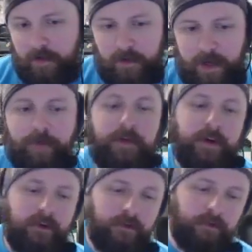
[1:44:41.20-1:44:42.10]
Yeah, there you
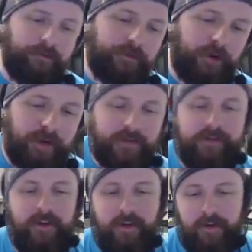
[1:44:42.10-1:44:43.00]
go. Cool. Sorry.
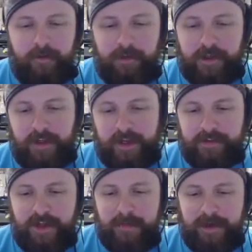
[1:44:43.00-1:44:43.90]
Yes. Restart that
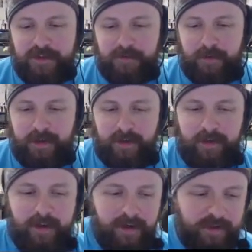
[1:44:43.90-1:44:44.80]
so the animations are working.
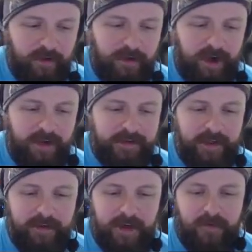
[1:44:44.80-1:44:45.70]
So, guys,
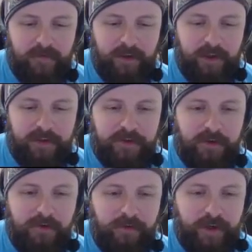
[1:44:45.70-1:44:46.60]
here's our village, our
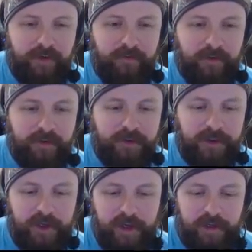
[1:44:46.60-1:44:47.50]
cool Viking
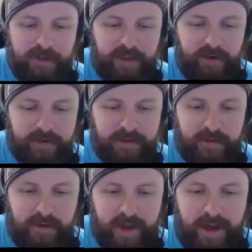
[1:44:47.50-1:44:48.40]
village. See, here's
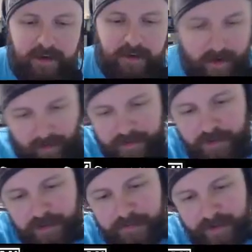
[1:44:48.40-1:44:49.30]
Clang, our
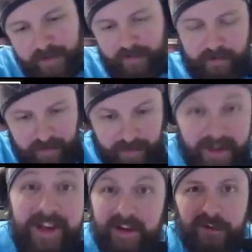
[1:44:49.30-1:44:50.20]
swordsmith.
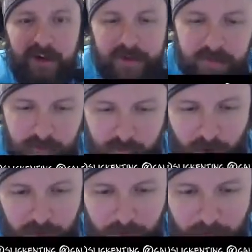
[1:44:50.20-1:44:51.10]
He unlocks
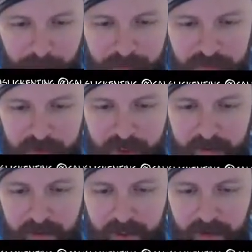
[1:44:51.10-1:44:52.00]
armor and weapons. Hey,
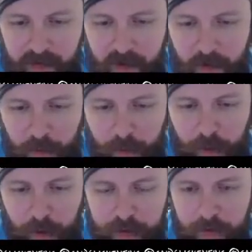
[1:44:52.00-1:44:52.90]
Clang. Hey,
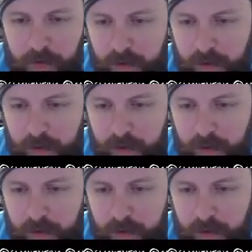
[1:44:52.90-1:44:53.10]
guys.